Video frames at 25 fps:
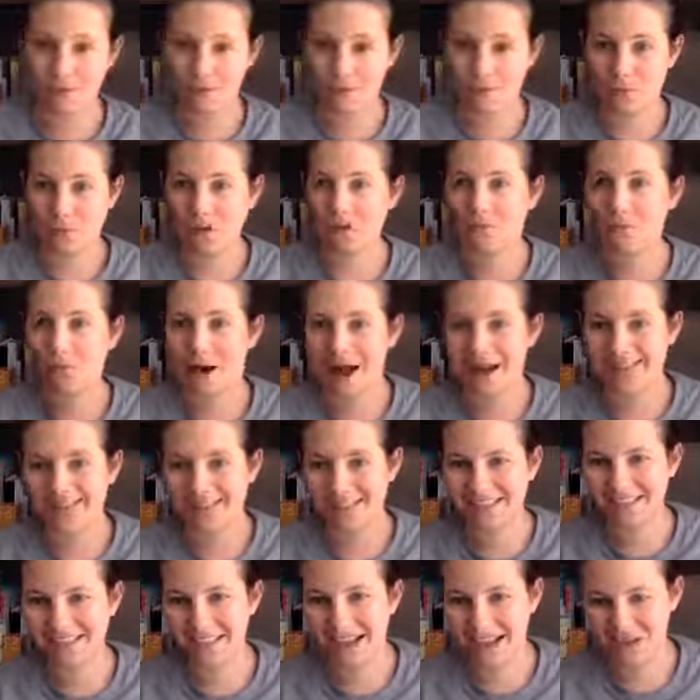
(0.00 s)
with
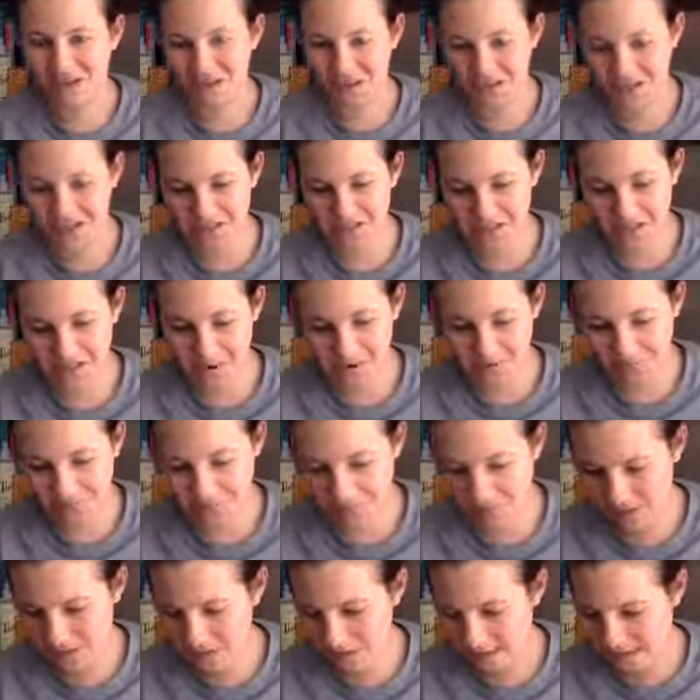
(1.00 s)
practice. Hi, Christina.
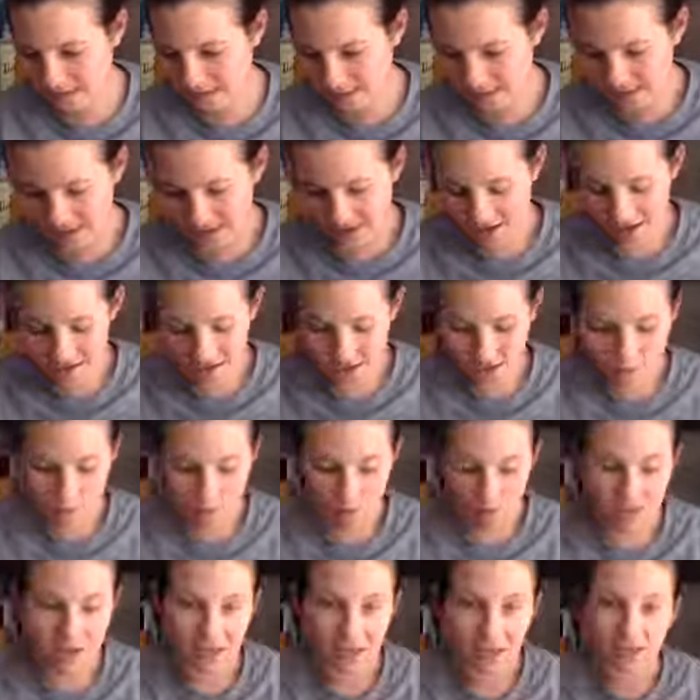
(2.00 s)

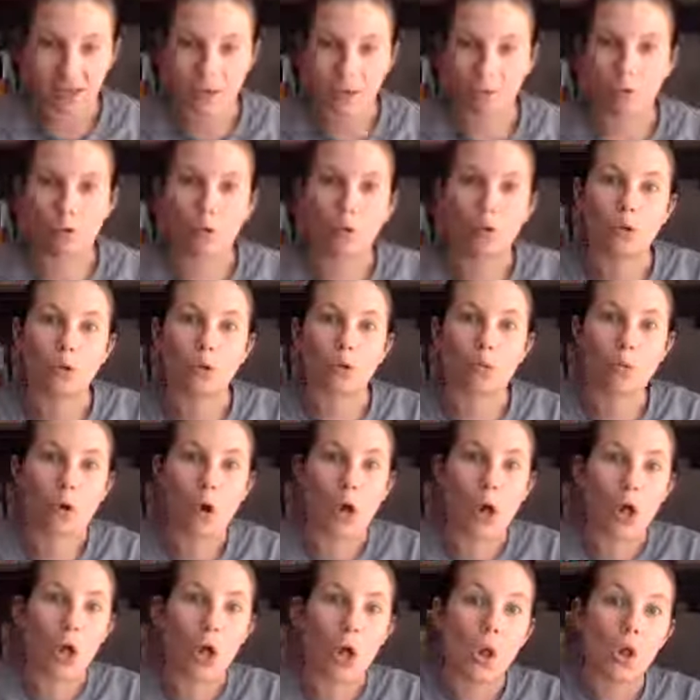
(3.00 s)
We're making a roller
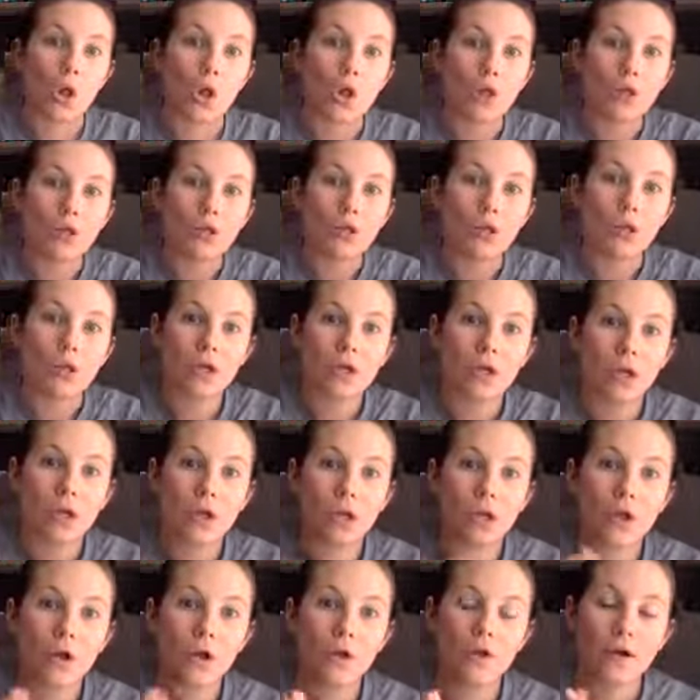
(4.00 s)
ball
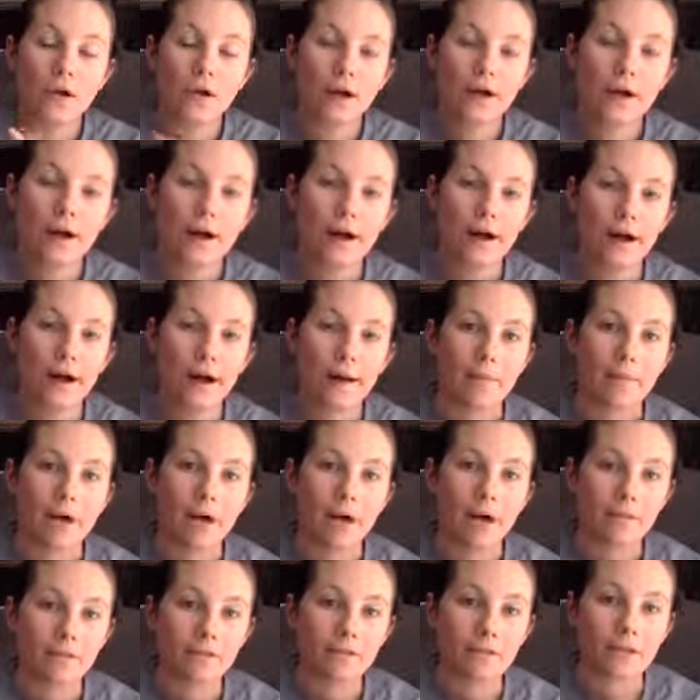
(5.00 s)

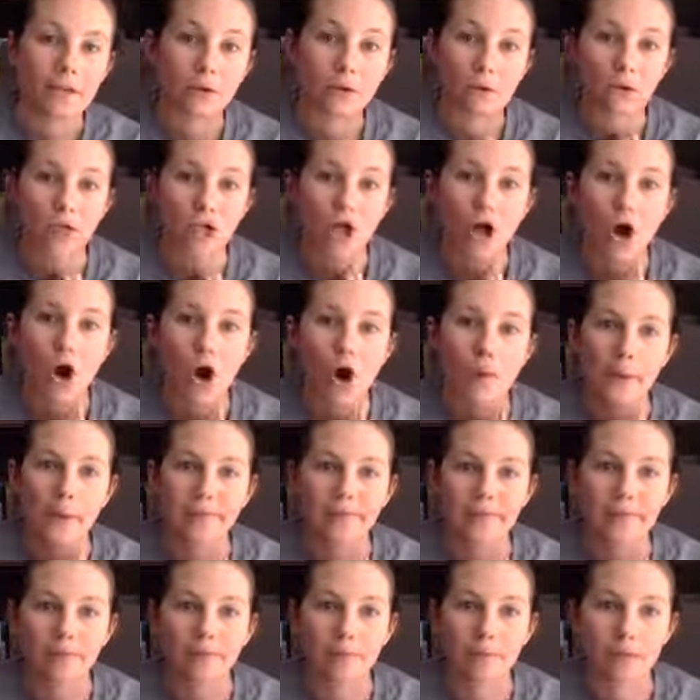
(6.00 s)
of Liquid Calm. I've
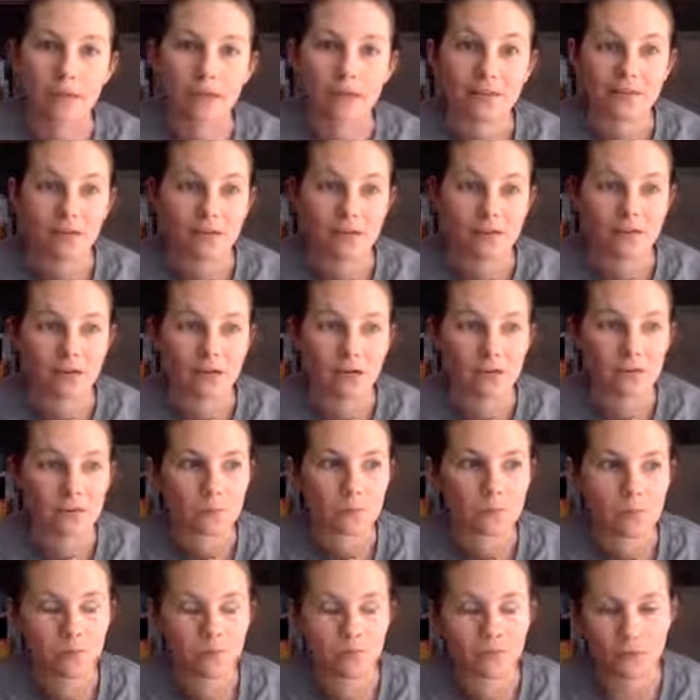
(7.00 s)
never made this
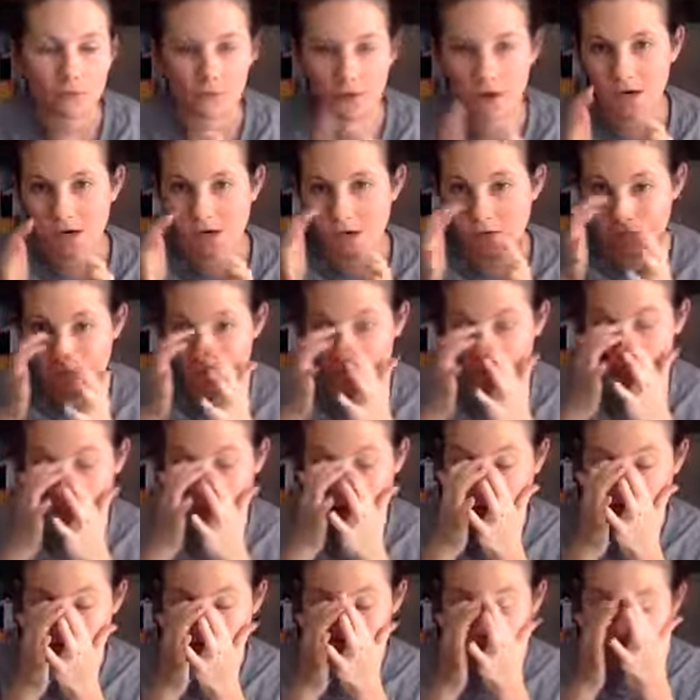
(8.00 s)
recipe before, and I
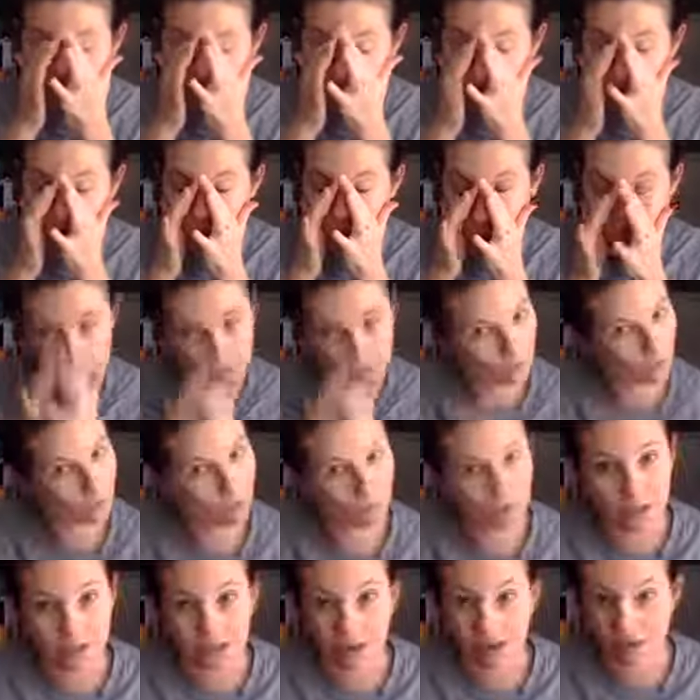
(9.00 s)
actually told
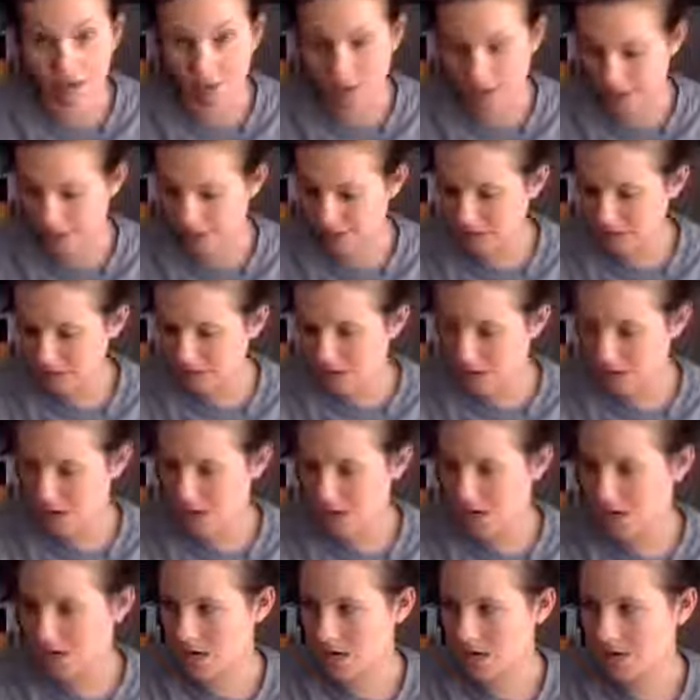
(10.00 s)
Blair that it's for
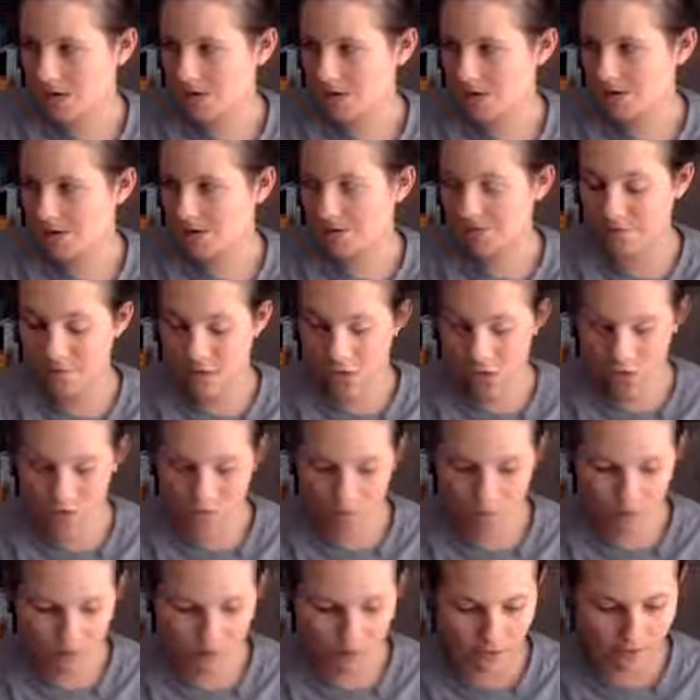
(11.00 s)
her
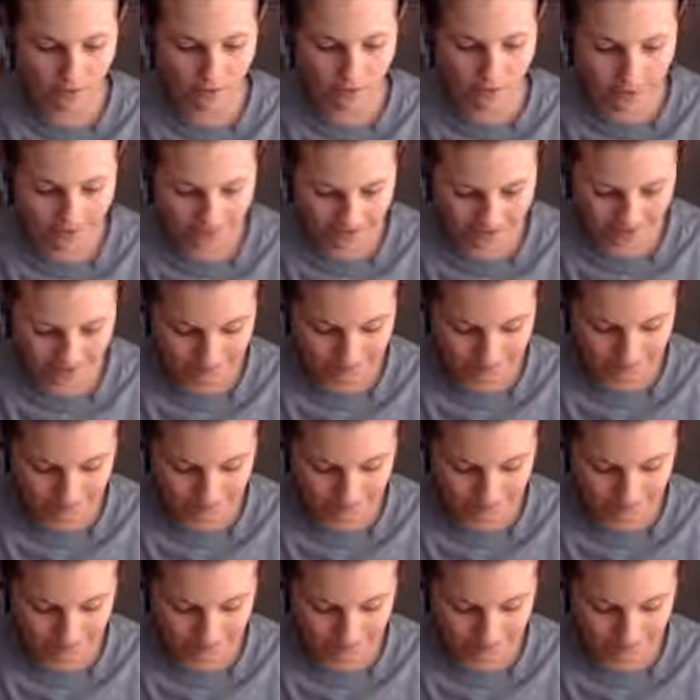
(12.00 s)
welcome packet.